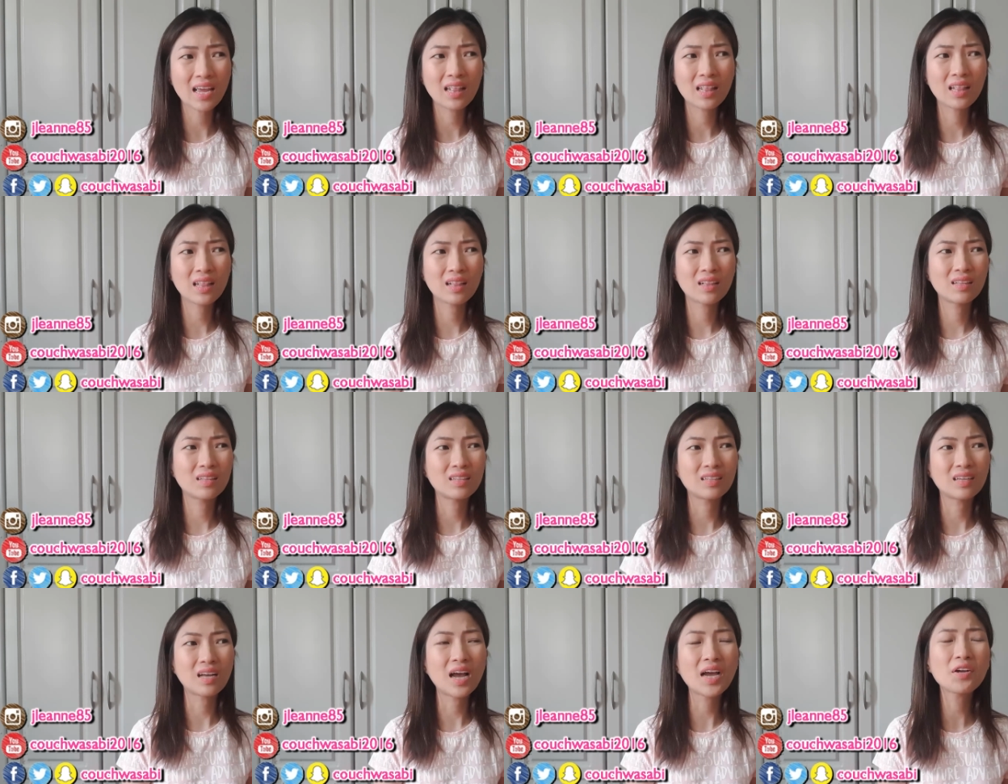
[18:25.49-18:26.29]
And
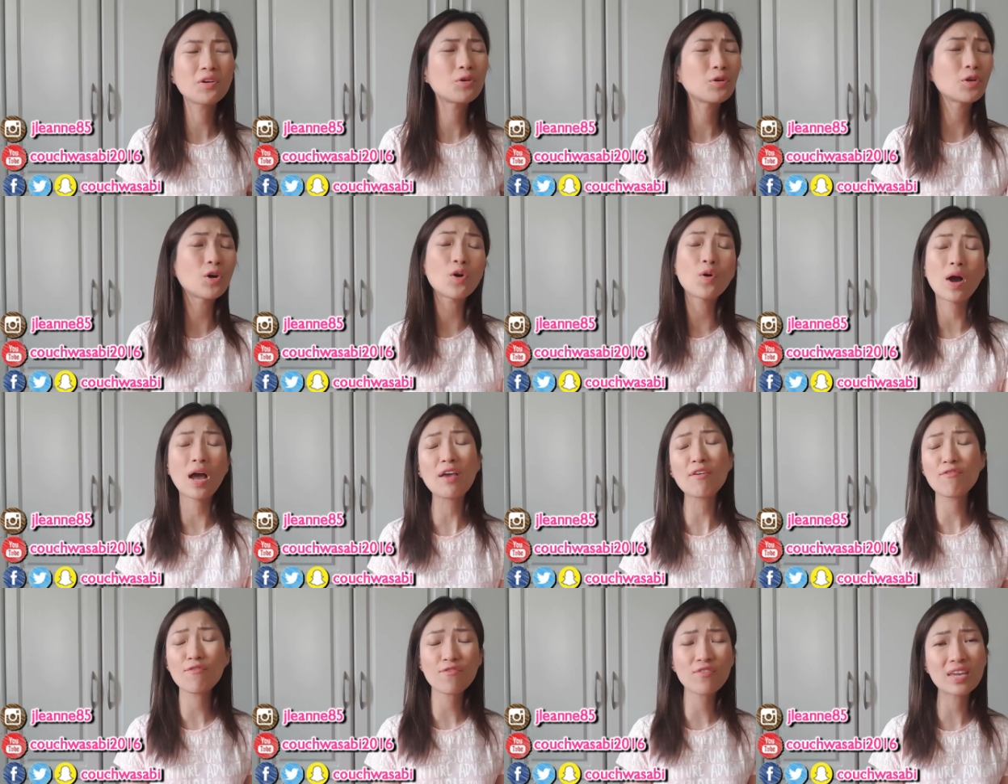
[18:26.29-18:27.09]
I don't know,
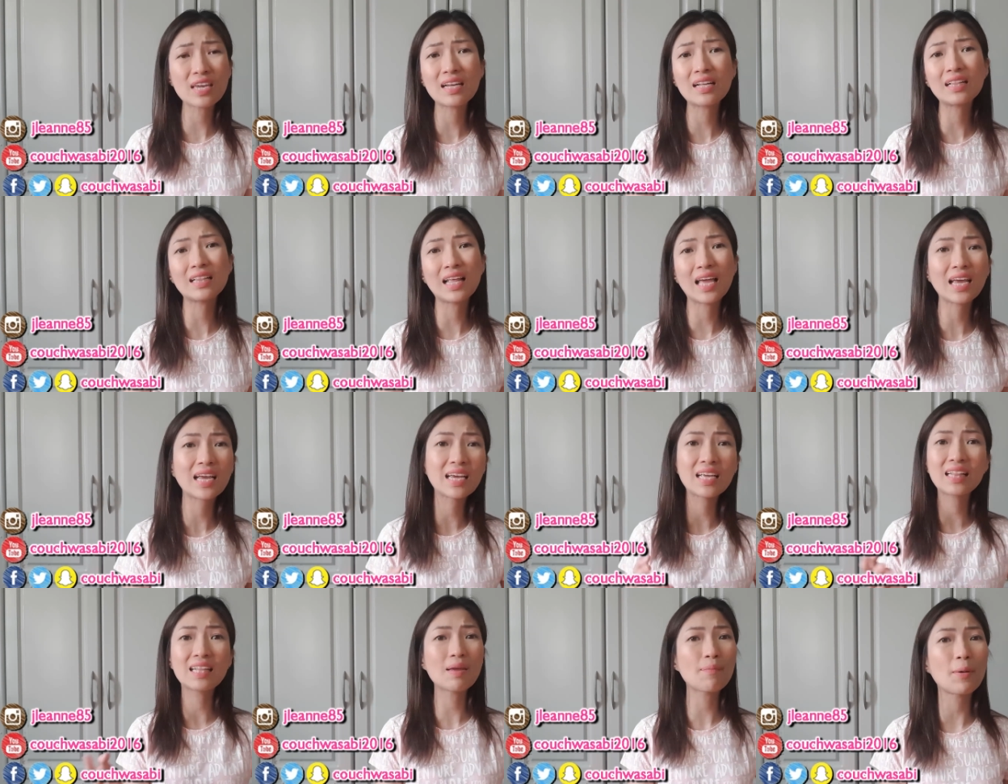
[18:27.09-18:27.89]
I feel like
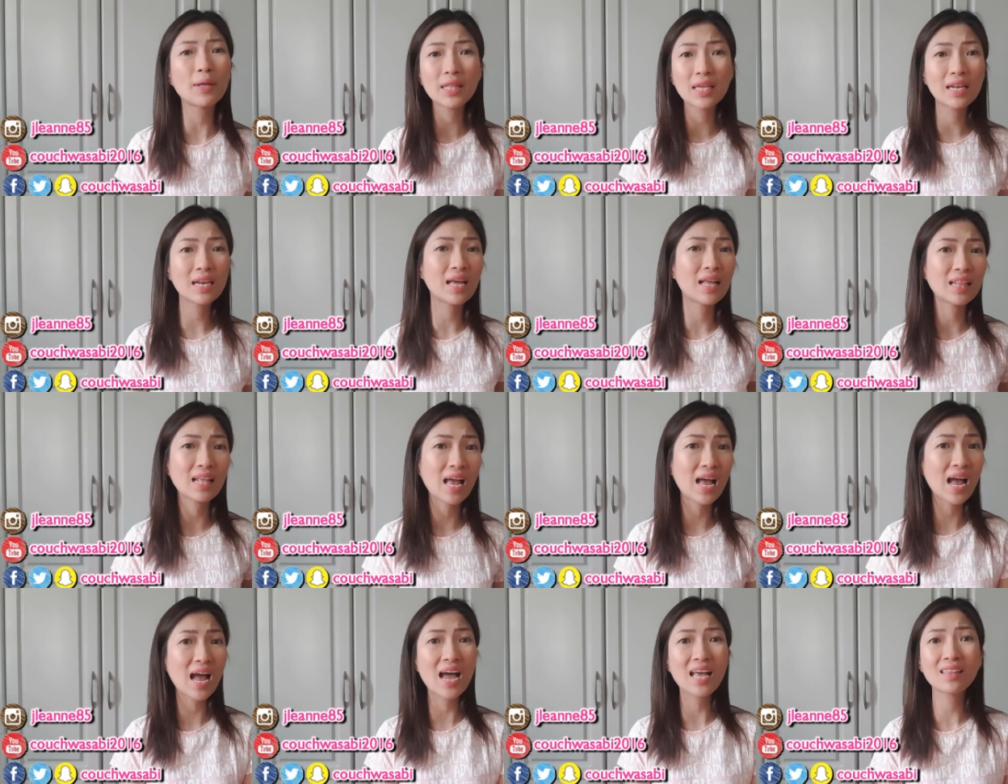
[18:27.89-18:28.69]
hindi pa nila
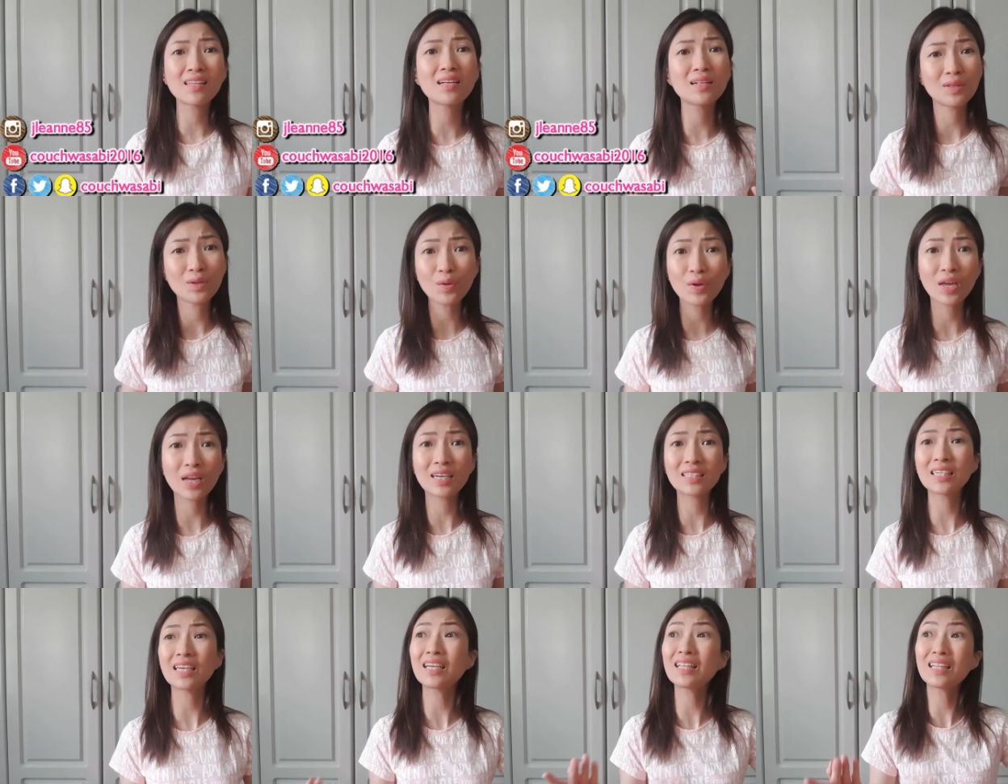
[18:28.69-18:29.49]
na-handle to
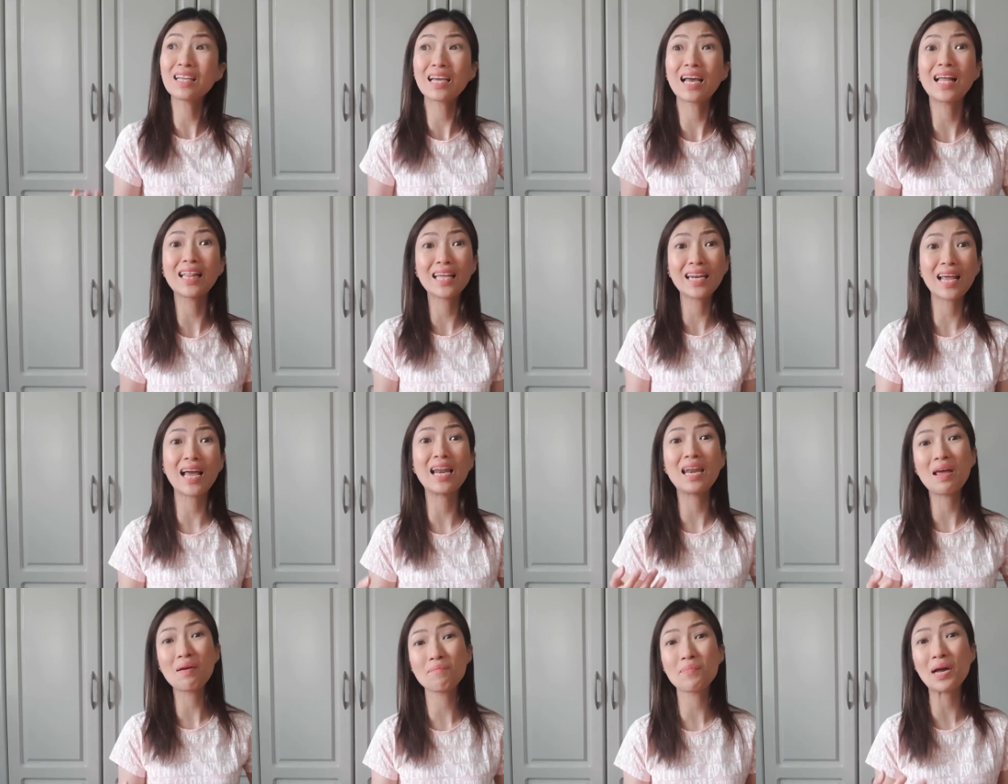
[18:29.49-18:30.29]
kasi hindi nga nila
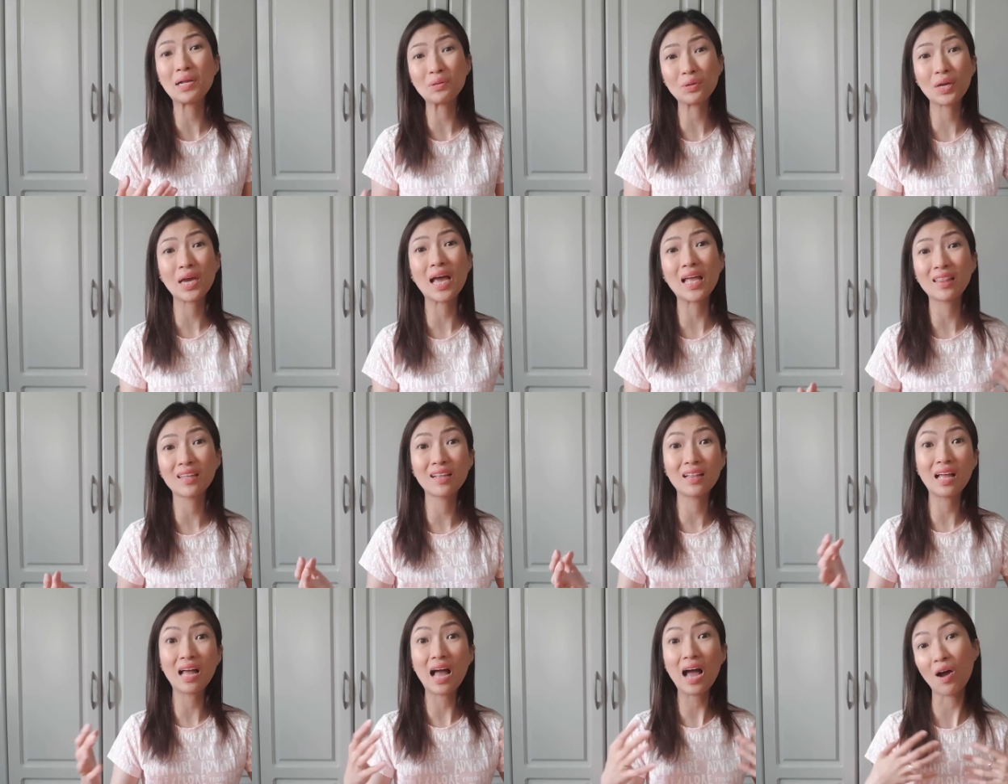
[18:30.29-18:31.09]
alam paano
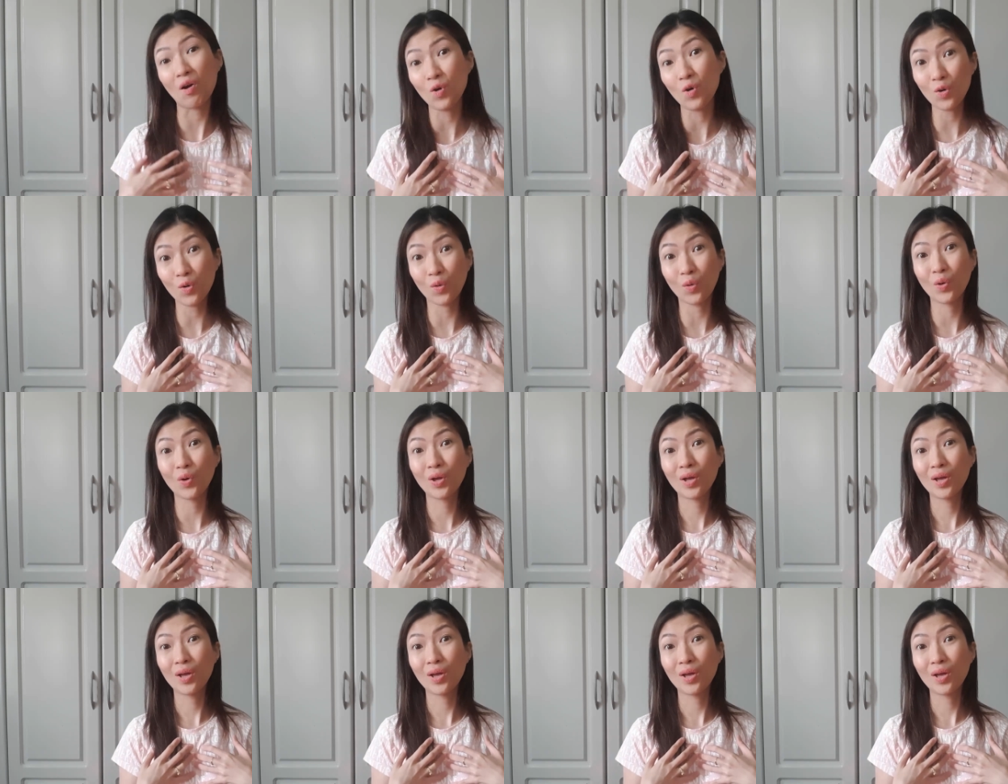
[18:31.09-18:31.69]
i-handle ako,